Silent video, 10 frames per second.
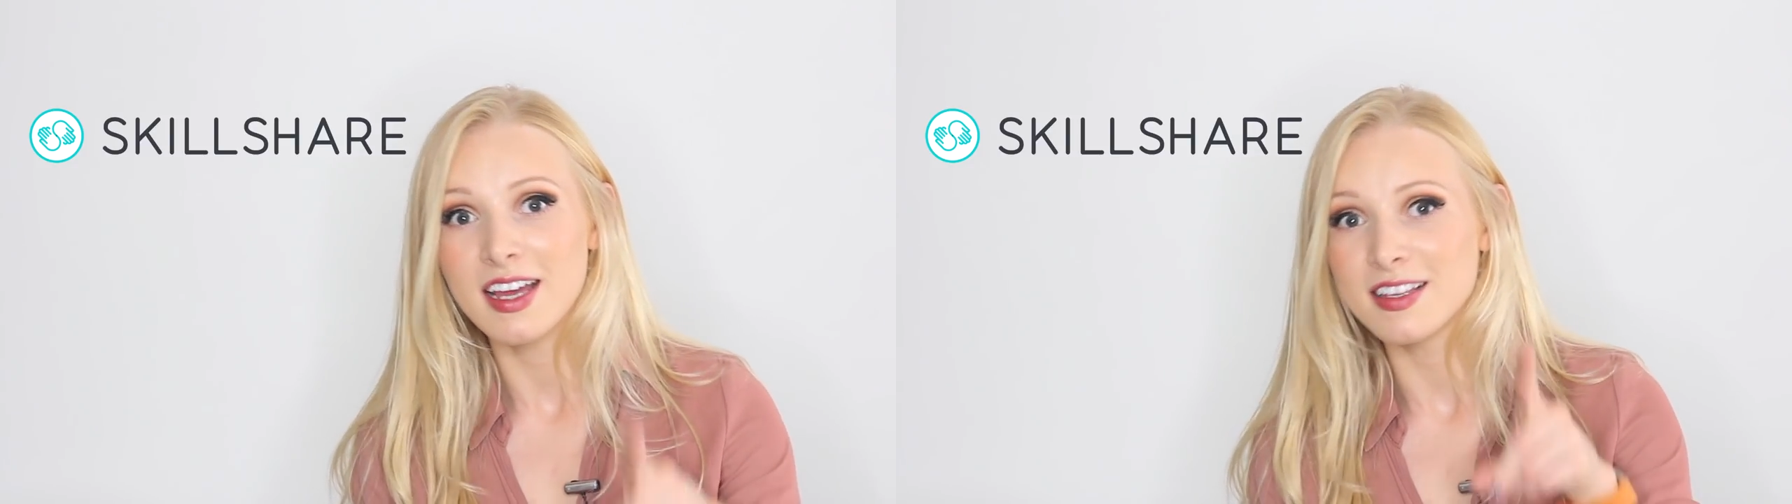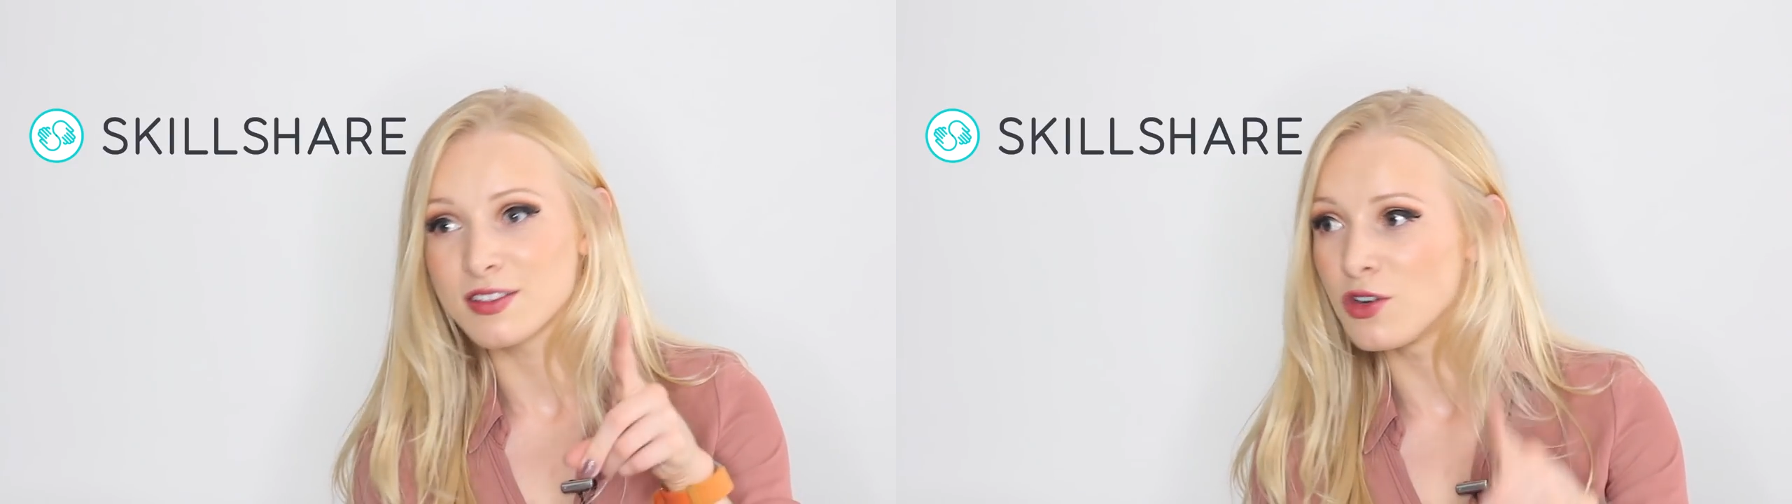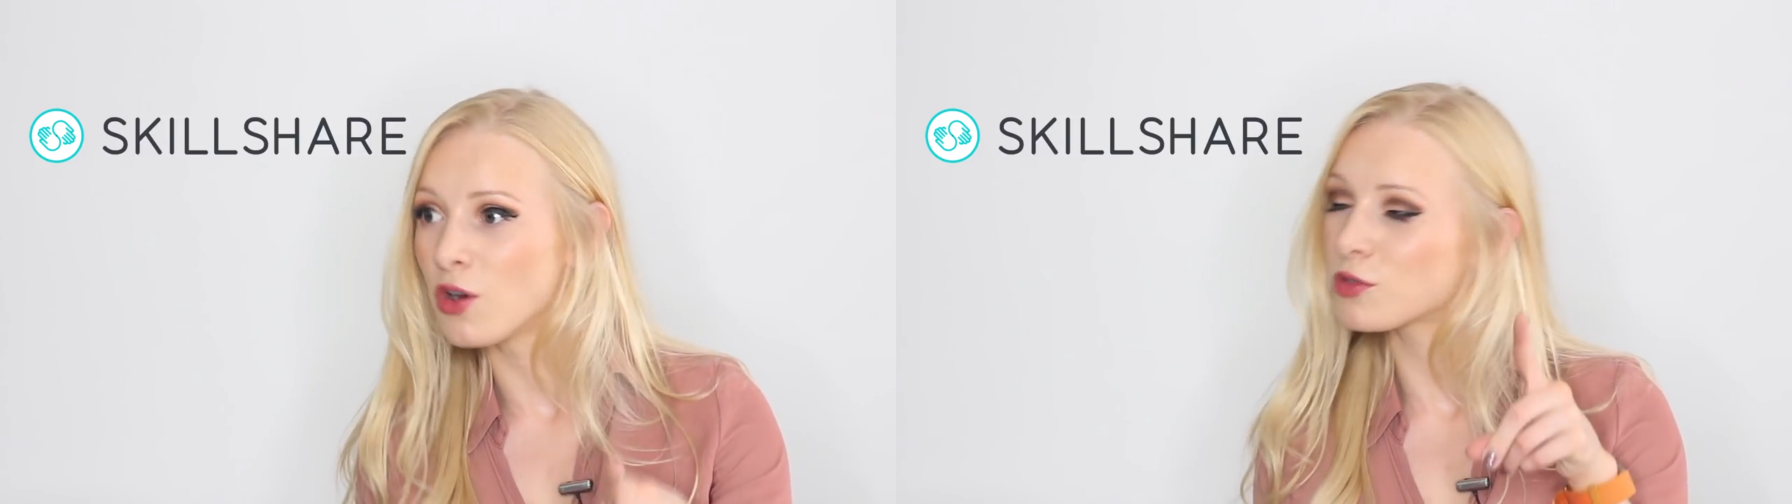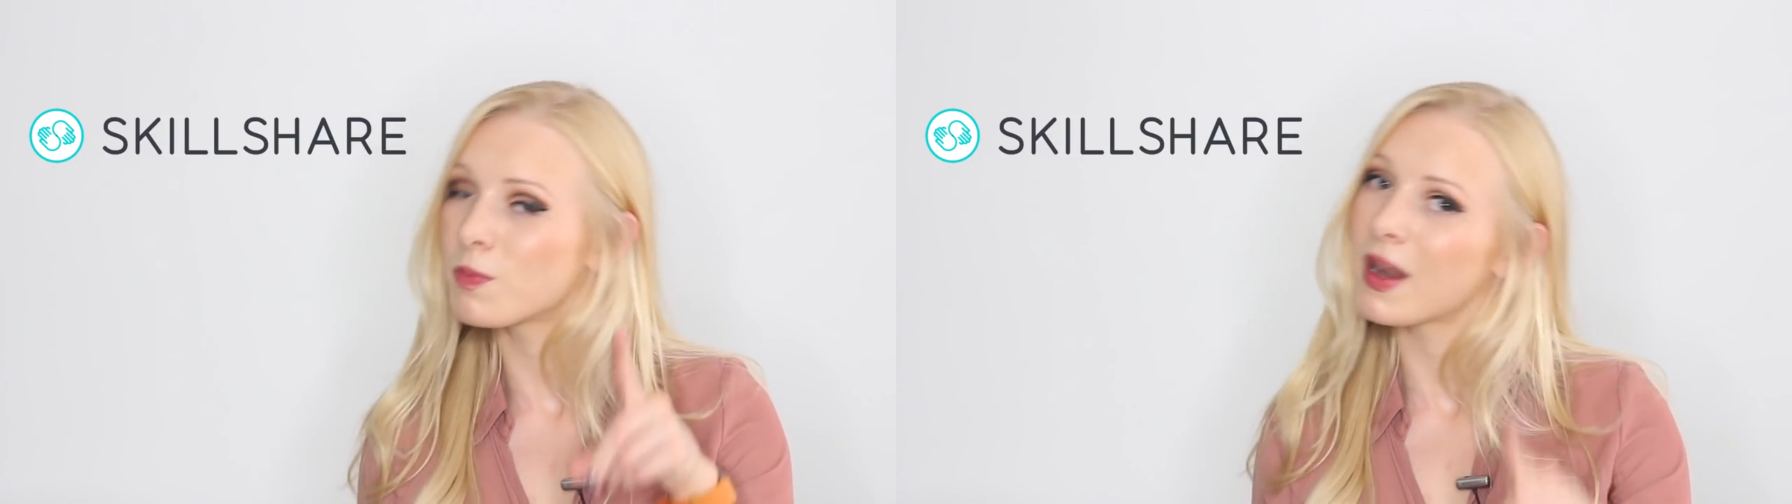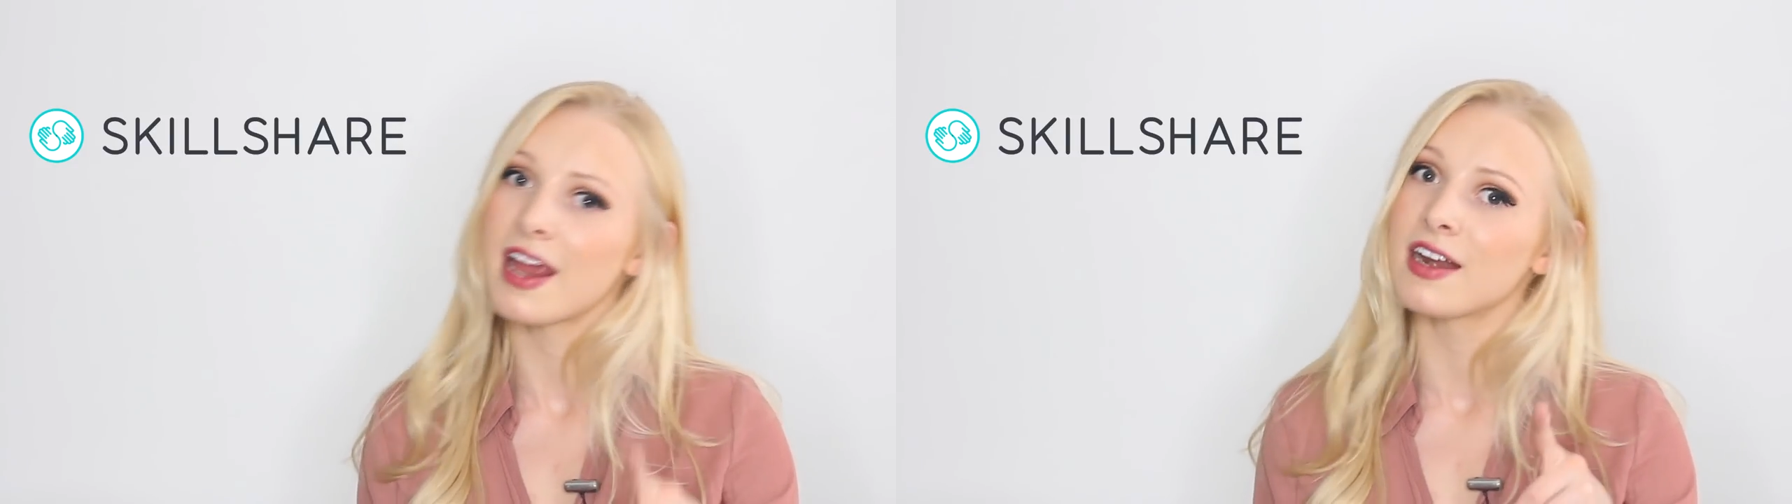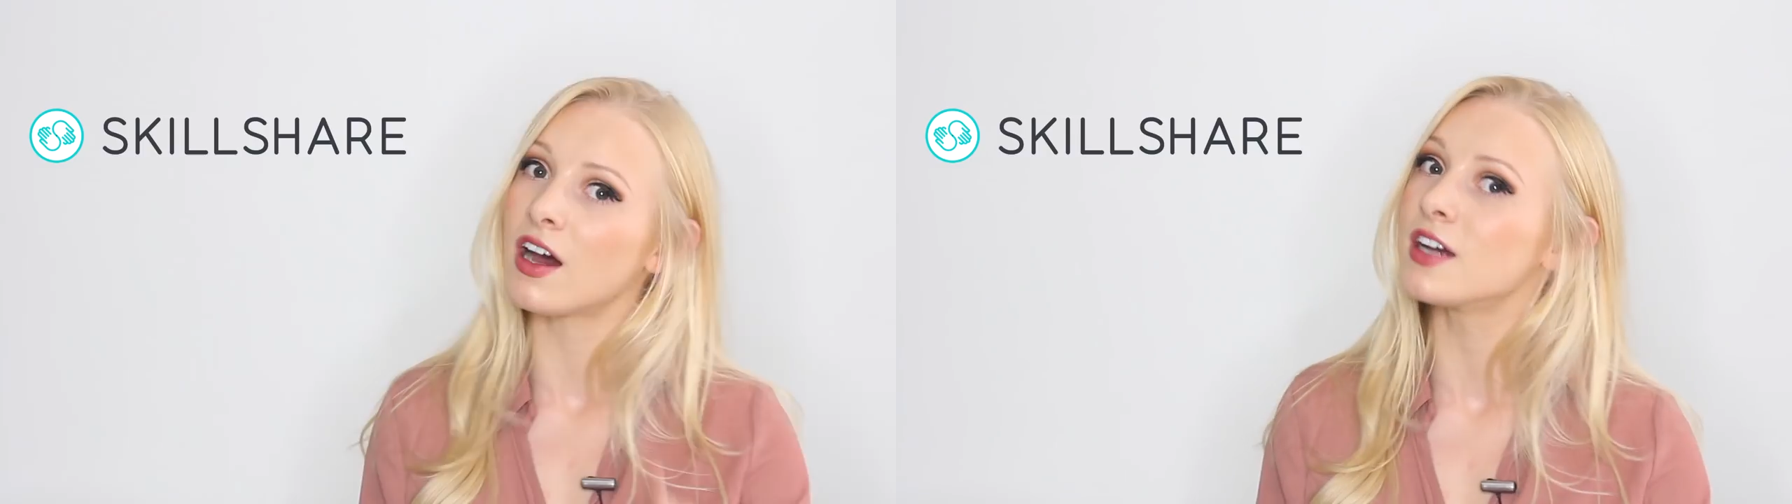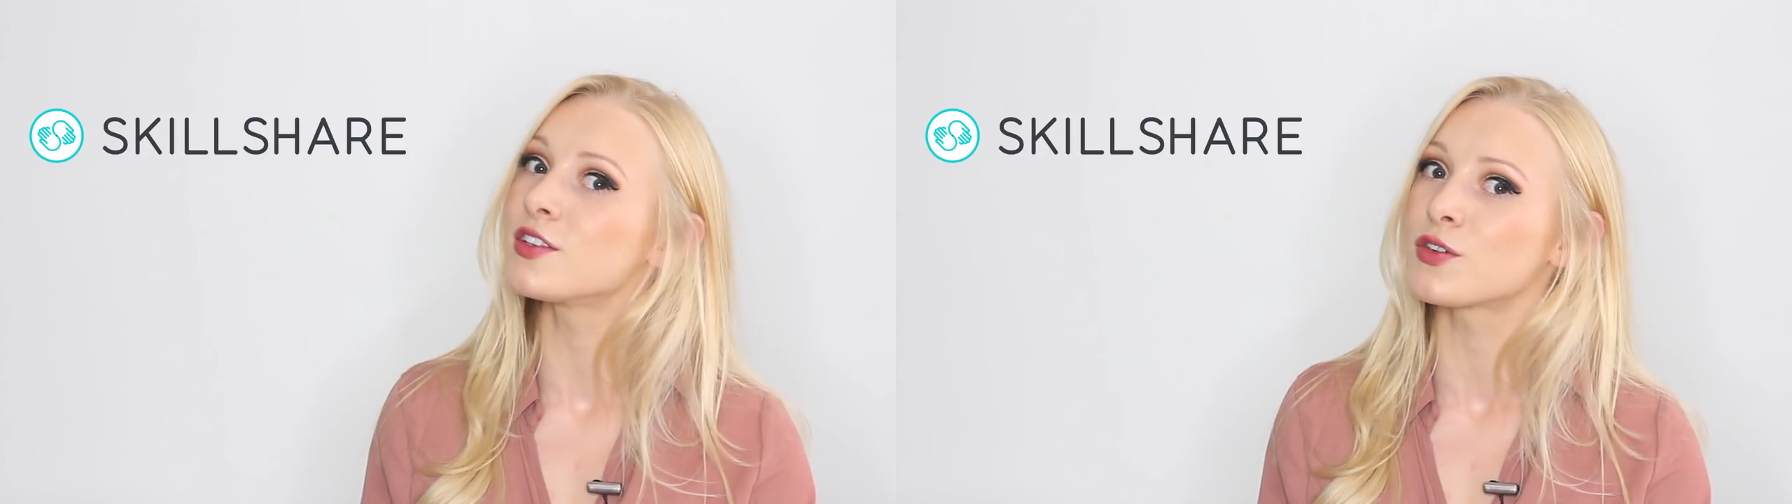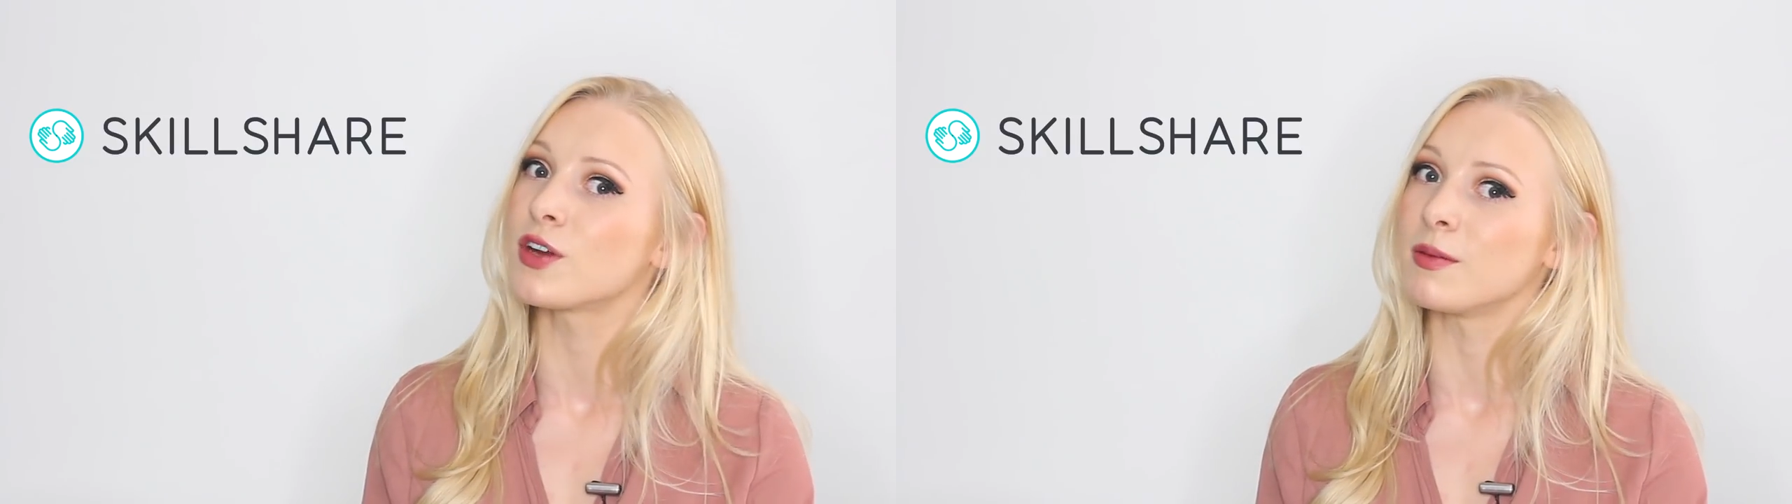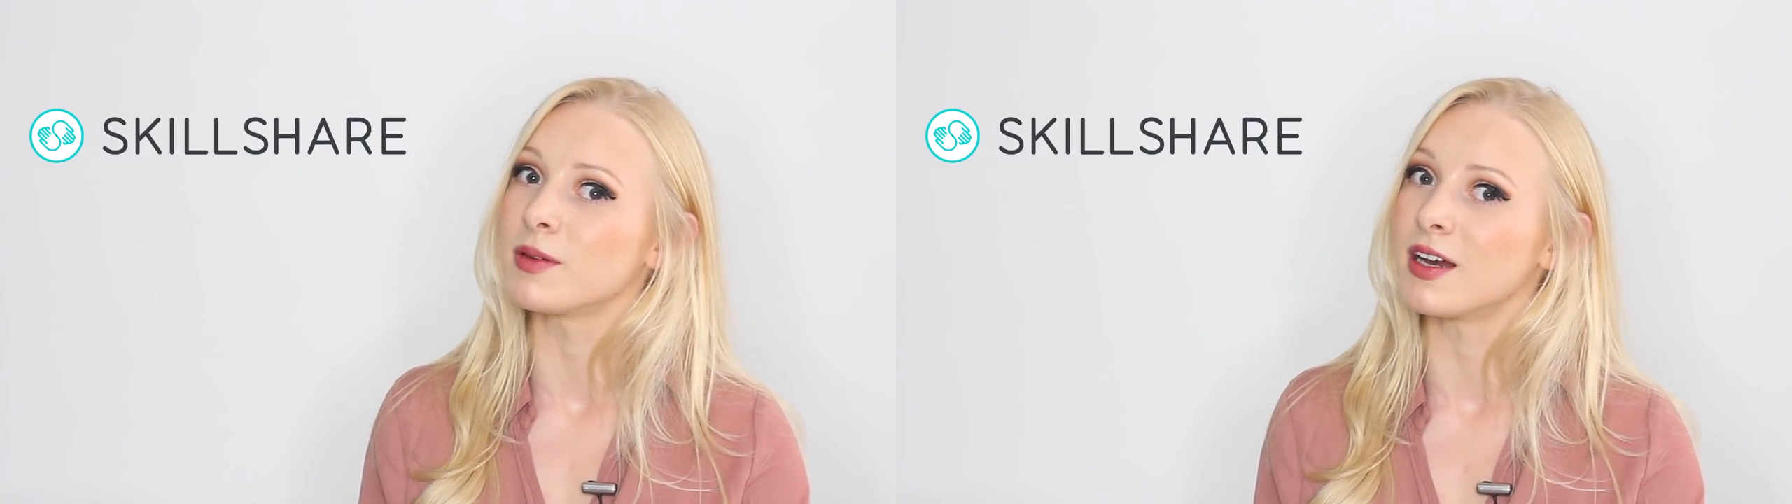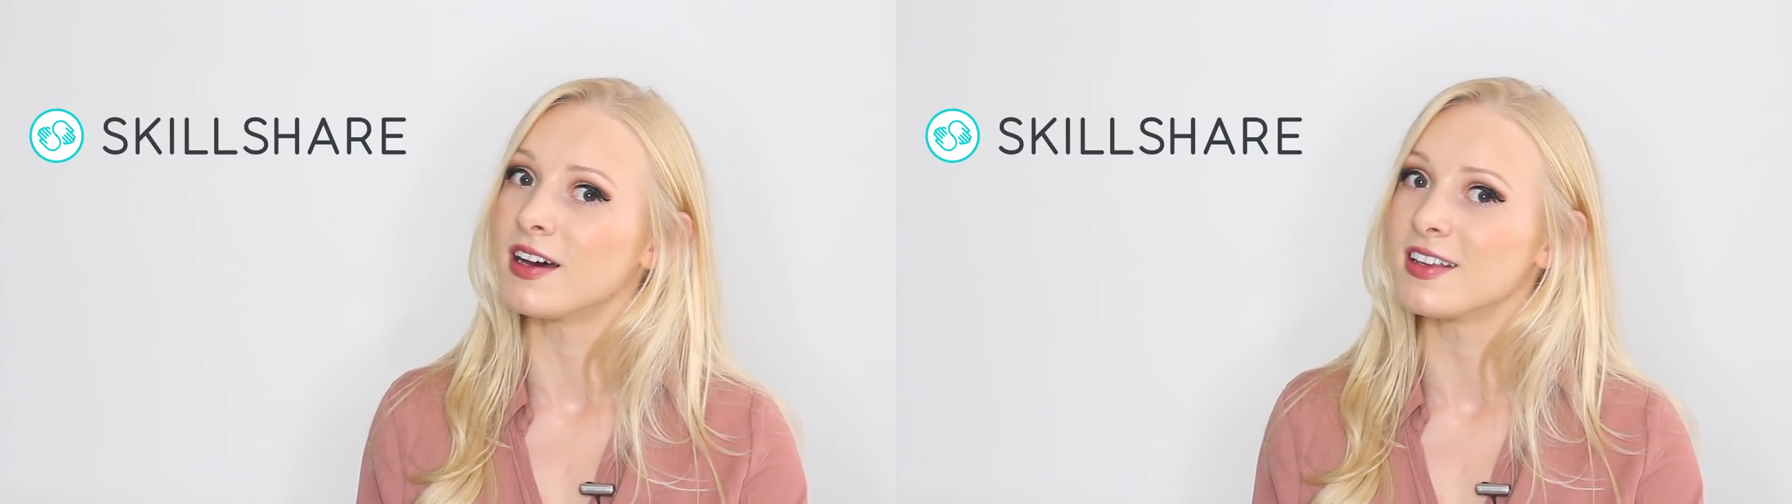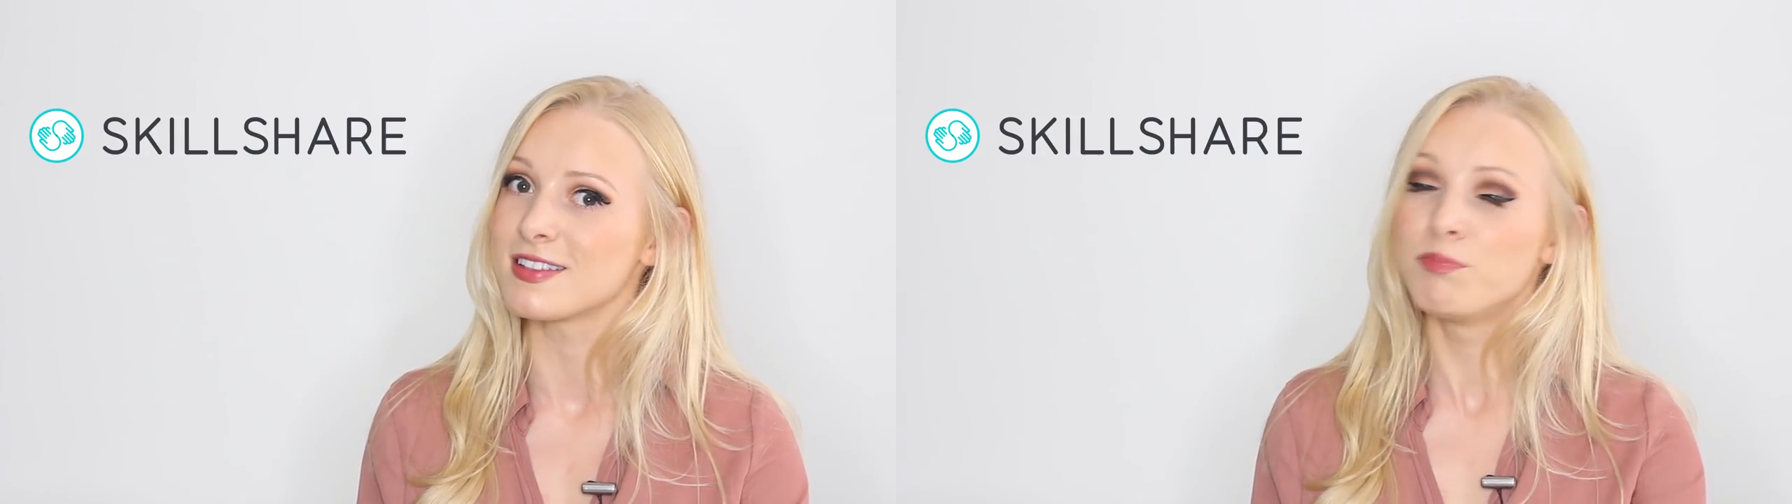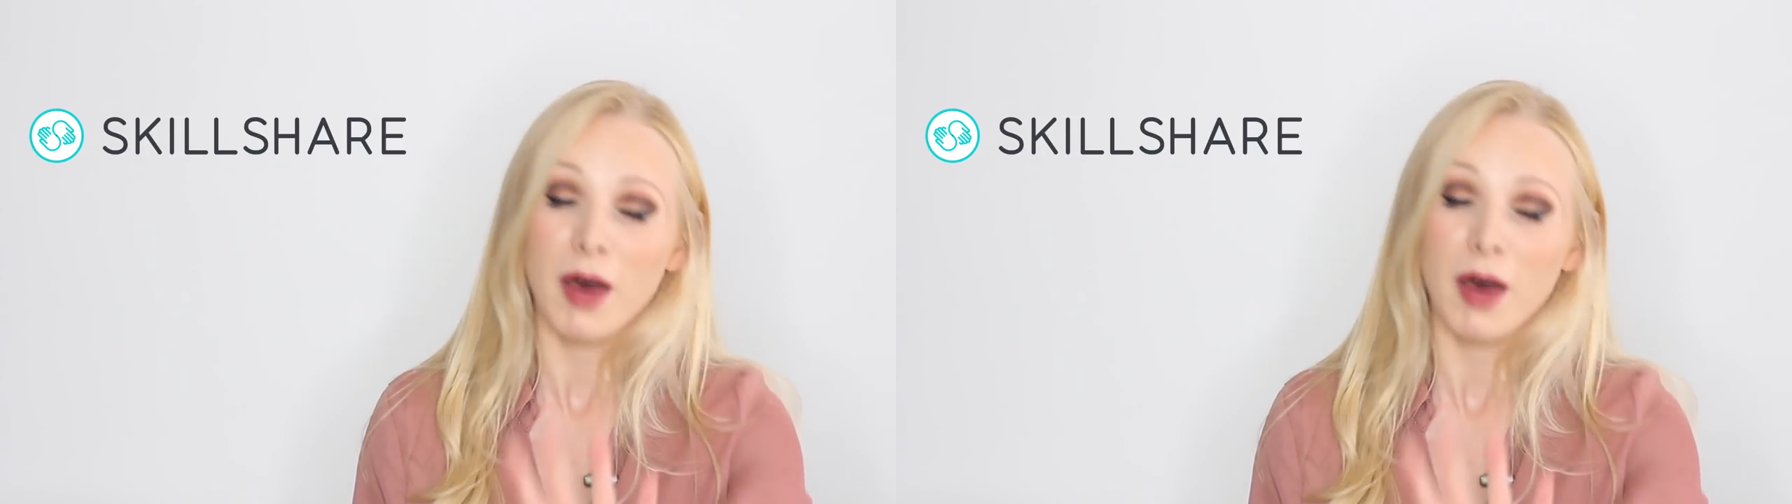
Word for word: is not plain ice cream, guys.